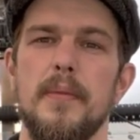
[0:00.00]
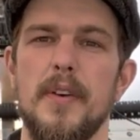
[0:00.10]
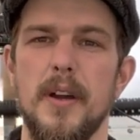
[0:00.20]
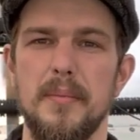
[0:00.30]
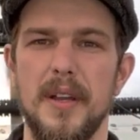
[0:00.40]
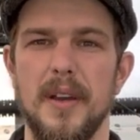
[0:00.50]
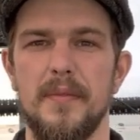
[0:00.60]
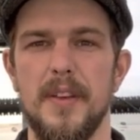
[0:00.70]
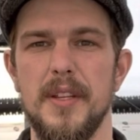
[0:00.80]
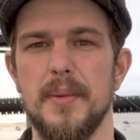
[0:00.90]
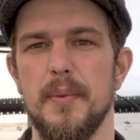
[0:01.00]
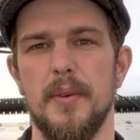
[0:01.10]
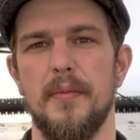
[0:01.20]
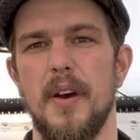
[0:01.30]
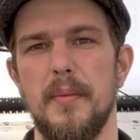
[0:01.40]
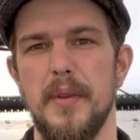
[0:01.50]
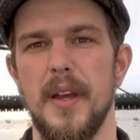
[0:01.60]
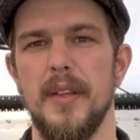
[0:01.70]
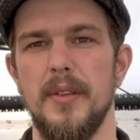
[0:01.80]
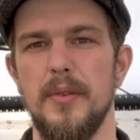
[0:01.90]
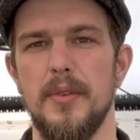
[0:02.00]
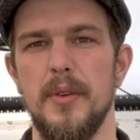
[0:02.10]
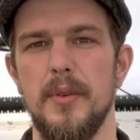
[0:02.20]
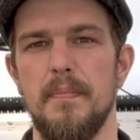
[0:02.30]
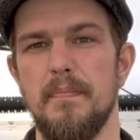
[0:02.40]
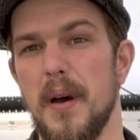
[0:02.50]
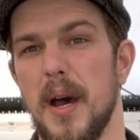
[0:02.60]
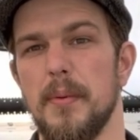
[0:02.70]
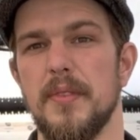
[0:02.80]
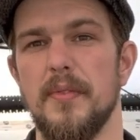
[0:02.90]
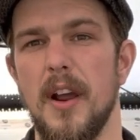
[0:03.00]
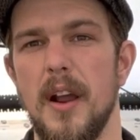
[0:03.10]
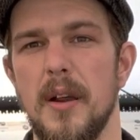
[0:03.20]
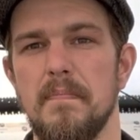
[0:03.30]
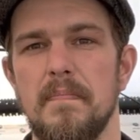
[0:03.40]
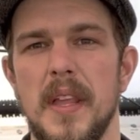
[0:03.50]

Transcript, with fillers: find me on Facebook, find me on YouTube, Papa's Farm.